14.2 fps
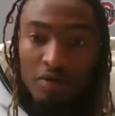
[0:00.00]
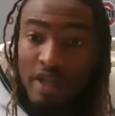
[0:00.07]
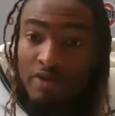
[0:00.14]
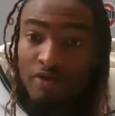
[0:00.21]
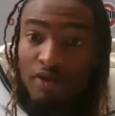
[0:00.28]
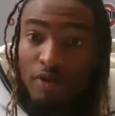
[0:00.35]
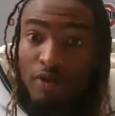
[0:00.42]

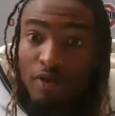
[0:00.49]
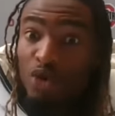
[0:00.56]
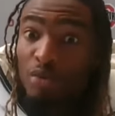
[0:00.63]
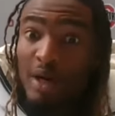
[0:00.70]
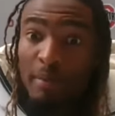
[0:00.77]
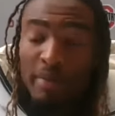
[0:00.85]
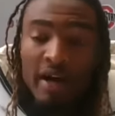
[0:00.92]
just who
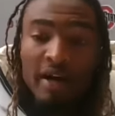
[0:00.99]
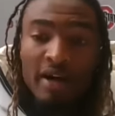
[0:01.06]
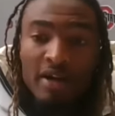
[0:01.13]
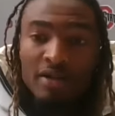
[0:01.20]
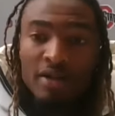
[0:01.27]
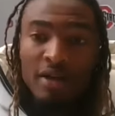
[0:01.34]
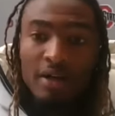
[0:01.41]
my
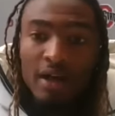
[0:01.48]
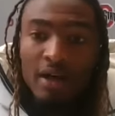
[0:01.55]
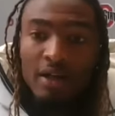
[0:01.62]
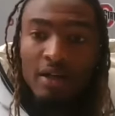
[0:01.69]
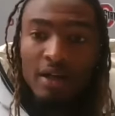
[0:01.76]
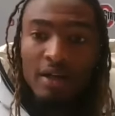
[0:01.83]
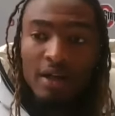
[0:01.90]
parents are at
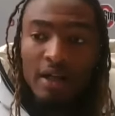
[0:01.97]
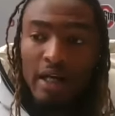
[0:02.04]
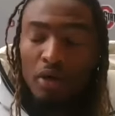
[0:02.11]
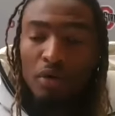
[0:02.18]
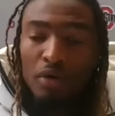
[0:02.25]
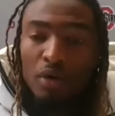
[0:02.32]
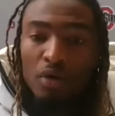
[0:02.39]
the end of the day,
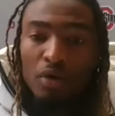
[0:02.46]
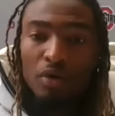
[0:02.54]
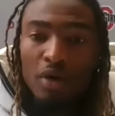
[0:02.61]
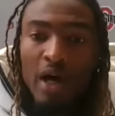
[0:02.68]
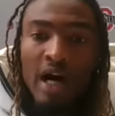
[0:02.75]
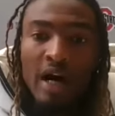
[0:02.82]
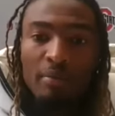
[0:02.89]
who
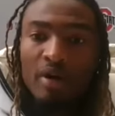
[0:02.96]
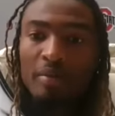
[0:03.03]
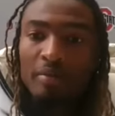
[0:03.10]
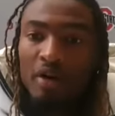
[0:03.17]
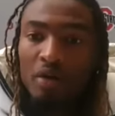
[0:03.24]
God put me